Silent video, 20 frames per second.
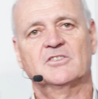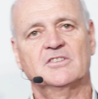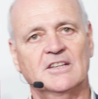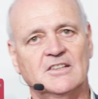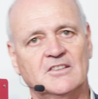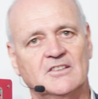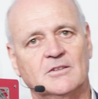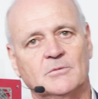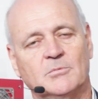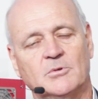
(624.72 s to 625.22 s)

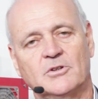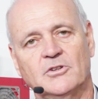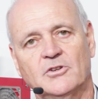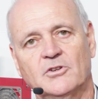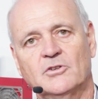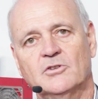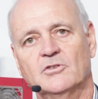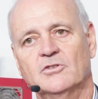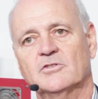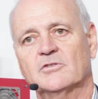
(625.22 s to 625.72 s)
sets that were
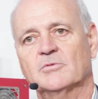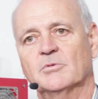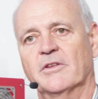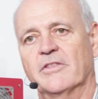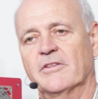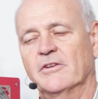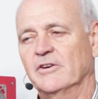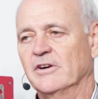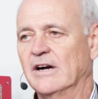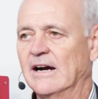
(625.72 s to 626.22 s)
used,
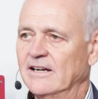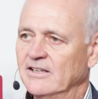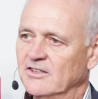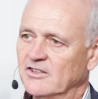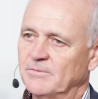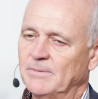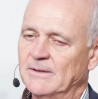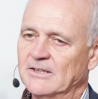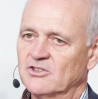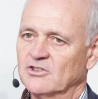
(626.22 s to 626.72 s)
whether they're high
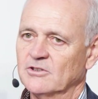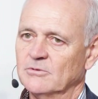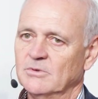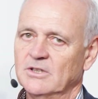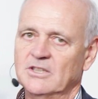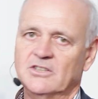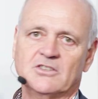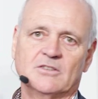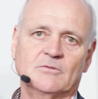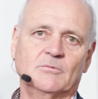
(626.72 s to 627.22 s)
inspection
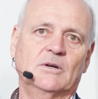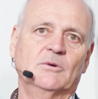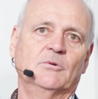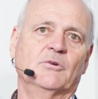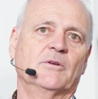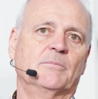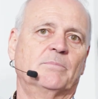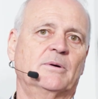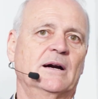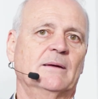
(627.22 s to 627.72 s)
region, what were
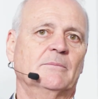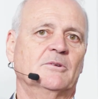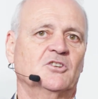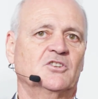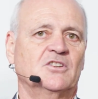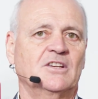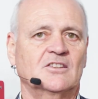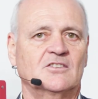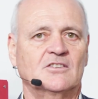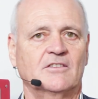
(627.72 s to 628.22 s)
the parameter
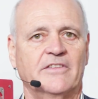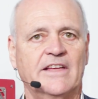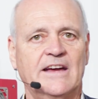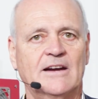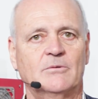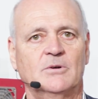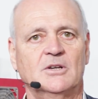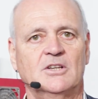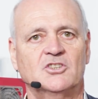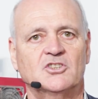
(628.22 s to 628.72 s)
sets of
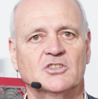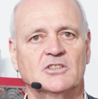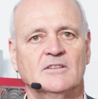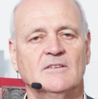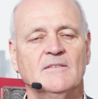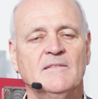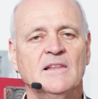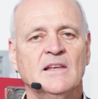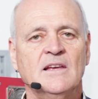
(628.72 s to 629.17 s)
that region.